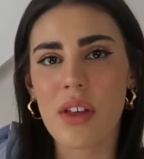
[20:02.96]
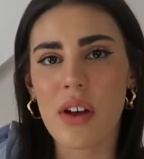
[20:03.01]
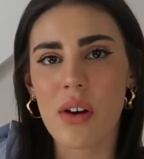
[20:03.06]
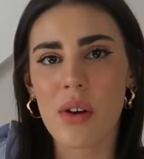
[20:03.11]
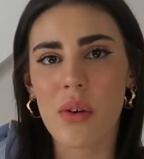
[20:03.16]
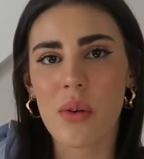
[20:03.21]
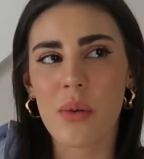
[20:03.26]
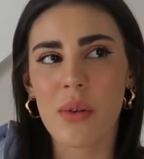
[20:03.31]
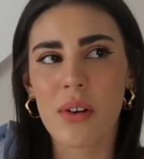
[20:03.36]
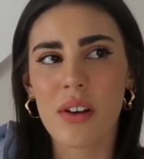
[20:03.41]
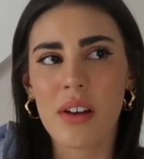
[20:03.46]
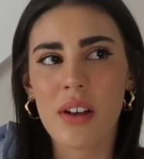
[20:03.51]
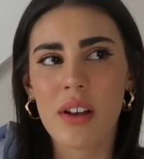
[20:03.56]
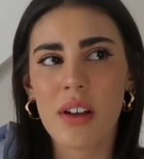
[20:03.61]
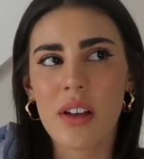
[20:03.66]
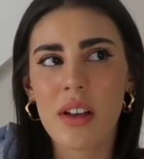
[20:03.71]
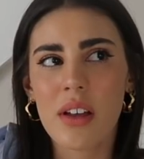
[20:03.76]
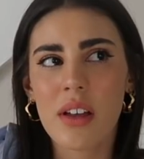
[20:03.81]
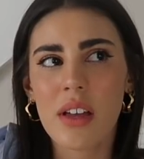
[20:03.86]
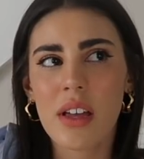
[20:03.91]
though
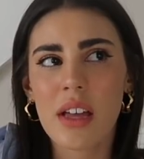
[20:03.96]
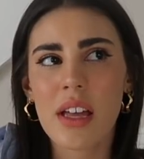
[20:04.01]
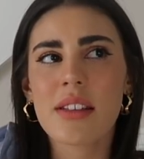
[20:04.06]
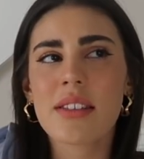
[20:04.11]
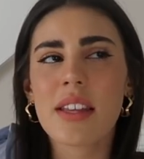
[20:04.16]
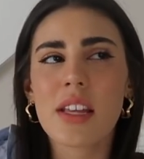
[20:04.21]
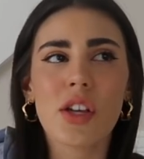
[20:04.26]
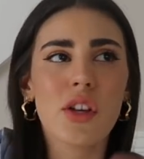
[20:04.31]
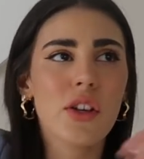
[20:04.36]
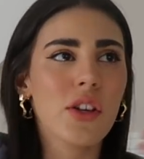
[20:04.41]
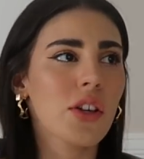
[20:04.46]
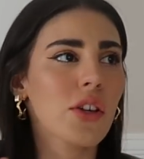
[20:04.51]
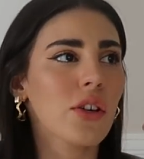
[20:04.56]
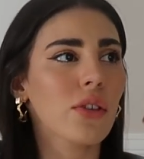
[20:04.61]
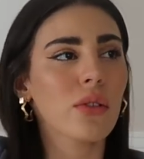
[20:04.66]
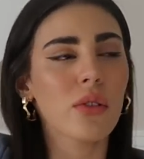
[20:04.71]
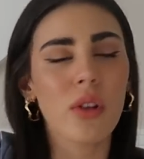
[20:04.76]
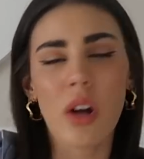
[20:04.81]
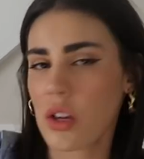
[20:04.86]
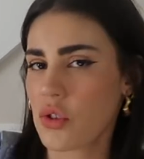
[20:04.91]
it's like
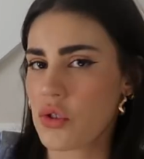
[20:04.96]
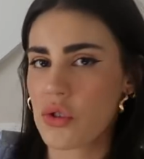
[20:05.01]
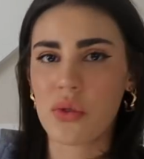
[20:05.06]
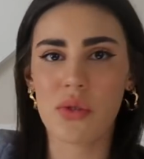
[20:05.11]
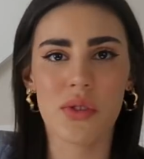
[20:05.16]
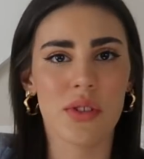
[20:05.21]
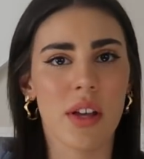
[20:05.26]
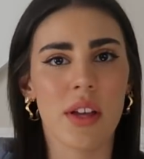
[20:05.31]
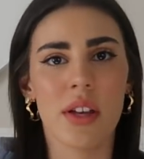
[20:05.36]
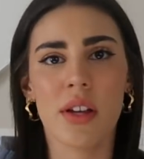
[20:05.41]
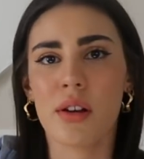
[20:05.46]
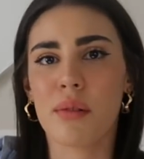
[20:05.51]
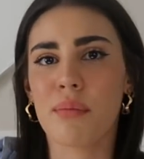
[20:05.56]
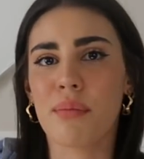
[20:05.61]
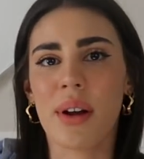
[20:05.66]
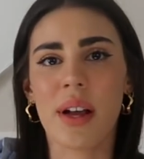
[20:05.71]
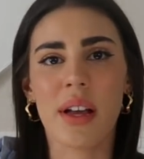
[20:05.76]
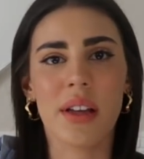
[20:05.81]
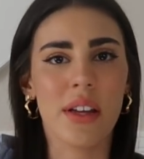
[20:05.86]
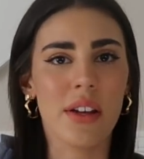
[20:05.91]
your logical side of your
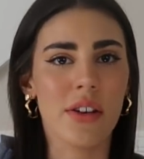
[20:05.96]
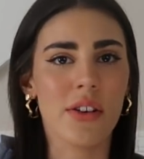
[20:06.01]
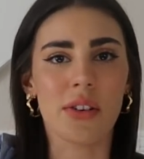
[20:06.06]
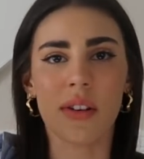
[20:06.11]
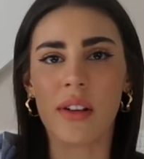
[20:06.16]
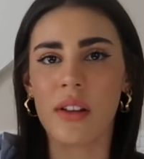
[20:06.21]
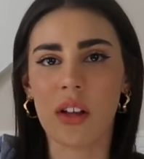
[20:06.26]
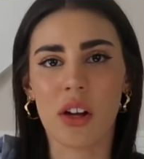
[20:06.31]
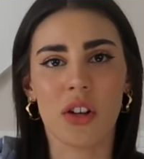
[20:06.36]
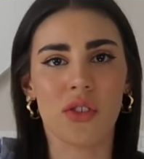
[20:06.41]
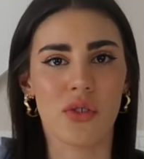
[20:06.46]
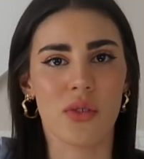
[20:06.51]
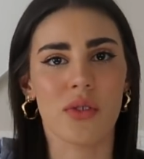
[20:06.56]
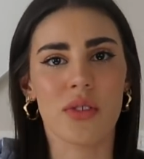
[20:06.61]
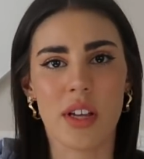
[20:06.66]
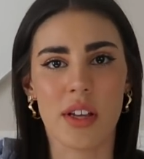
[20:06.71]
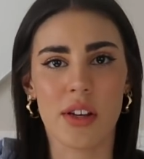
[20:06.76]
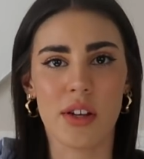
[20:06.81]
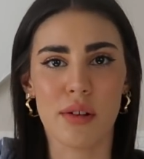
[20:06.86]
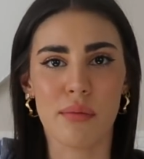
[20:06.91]
brain and your illogical
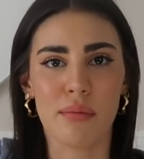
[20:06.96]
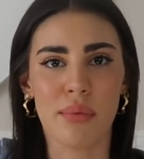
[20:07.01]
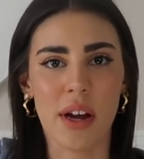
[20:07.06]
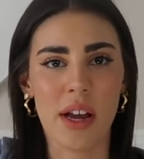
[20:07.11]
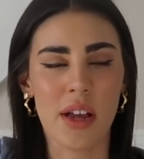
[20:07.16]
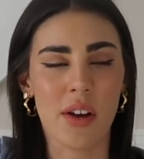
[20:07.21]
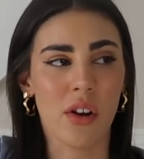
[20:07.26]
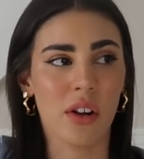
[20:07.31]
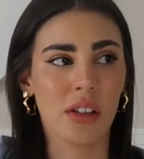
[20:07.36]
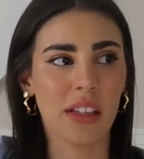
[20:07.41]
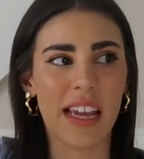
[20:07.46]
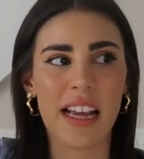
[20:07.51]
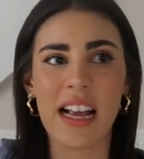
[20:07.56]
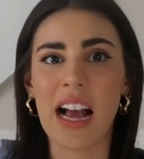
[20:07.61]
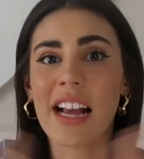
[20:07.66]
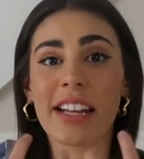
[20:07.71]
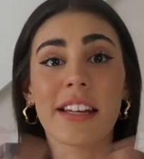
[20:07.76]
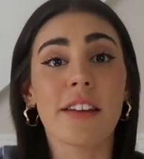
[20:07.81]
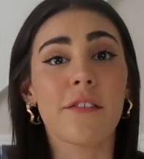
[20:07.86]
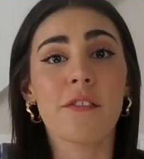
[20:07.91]
side of your brain are like
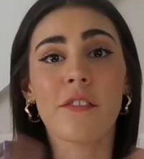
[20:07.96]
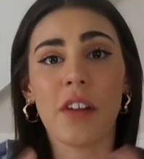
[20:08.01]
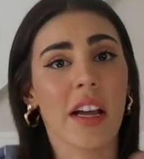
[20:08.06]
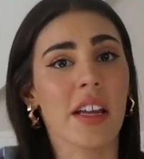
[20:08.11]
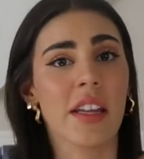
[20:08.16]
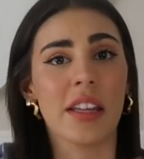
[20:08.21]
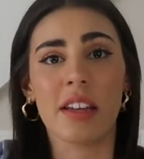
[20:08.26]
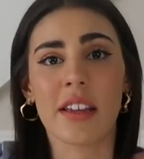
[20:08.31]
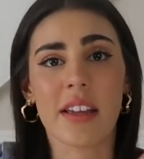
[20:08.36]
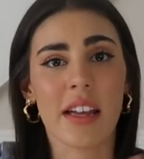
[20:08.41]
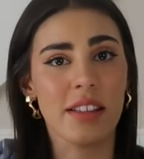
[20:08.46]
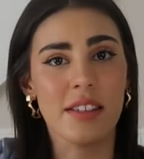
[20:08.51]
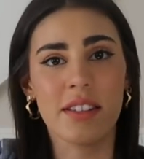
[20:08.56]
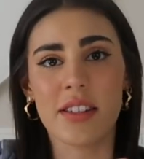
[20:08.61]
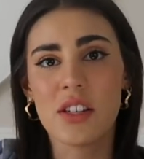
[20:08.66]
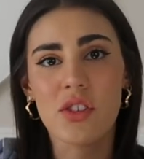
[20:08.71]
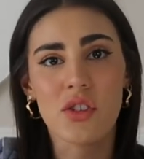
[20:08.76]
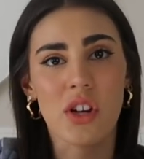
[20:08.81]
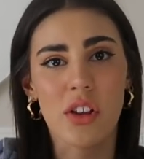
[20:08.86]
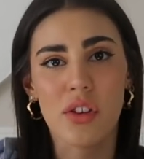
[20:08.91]
kind of fighting
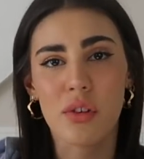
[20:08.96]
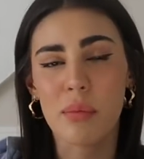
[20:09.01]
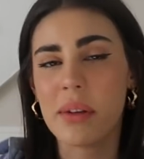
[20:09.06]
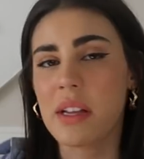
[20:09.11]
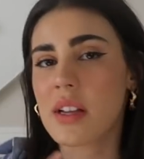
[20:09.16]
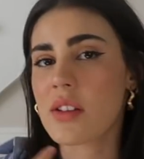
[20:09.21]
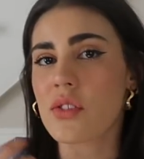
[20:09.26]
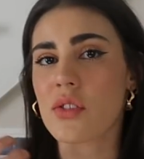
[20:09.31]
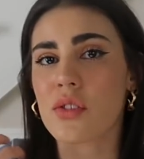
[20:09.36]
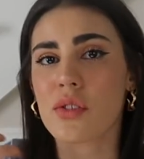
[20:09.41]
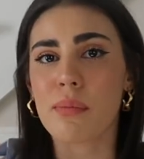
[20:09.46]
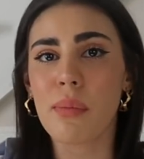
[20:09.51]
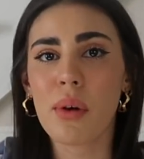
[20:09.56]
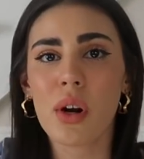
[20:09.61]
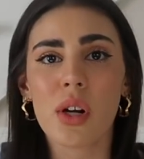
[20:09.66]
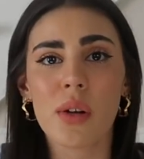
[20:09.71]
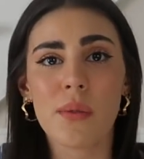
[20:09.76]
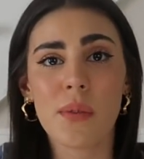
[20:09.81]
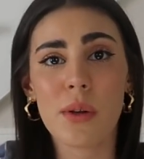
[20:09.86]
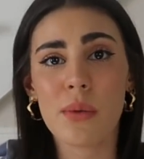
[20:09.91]
against each other, because there's a
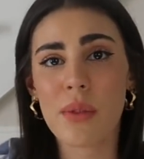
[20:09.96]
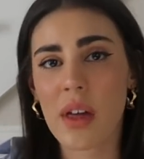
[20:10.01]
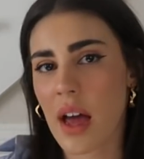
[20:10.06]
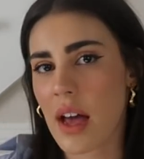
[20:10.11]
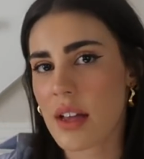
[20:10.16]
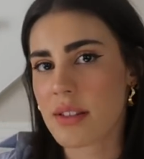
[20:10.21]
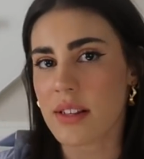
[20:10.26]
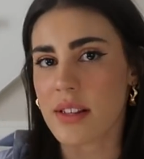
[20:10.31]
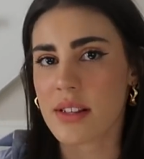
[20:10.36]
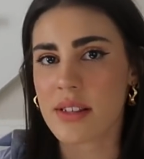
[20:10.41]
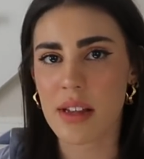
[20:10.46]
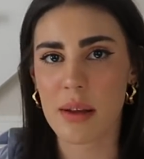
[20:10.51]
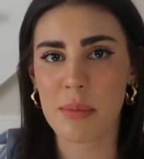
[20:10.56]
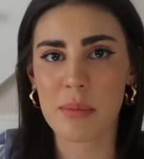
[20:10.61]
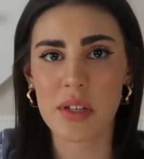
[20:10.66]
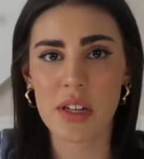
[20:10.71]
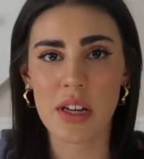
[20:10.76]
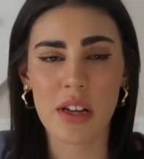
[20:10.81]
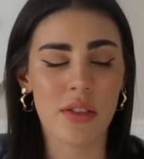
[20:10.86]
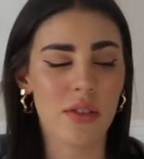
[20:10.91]
part of you that has
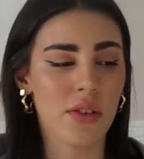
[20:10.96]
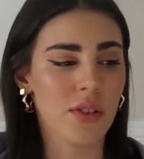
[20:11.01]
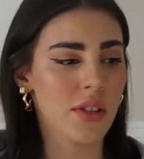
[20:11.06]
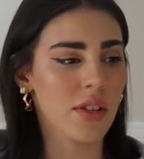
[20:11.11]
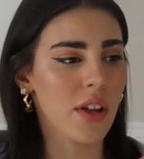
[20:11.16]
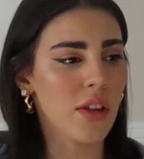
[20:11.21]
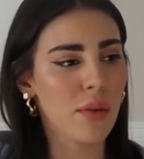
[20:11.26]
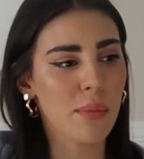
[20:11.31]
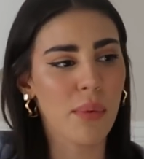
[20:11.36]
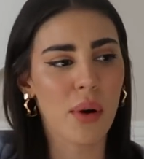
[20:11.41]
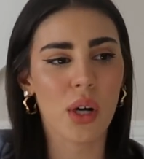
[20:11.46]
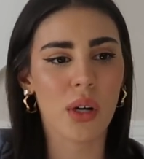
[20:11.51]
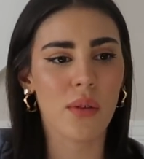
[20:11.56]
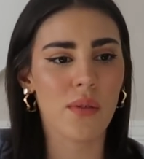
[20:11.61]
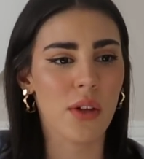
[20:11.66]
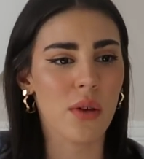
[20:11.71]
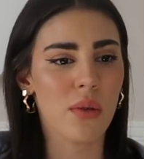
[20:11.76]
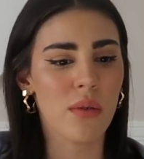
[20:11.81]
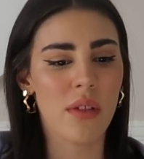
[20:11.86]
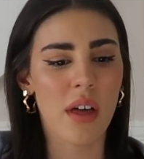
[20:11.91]
accepted it, and there's another part
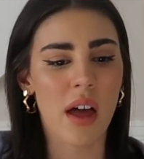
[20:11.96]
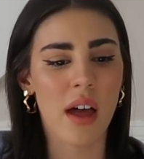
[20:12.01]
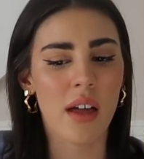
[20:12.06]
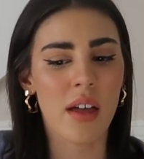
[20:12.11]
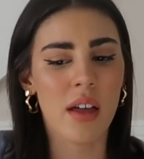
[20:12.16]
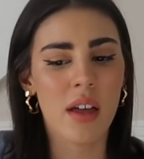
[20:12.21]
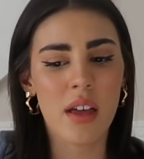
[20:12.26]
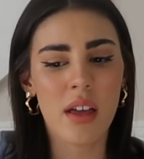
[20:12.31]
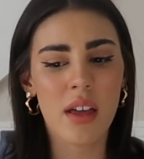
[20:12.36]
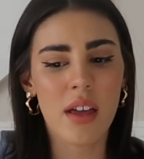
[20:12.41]
of you that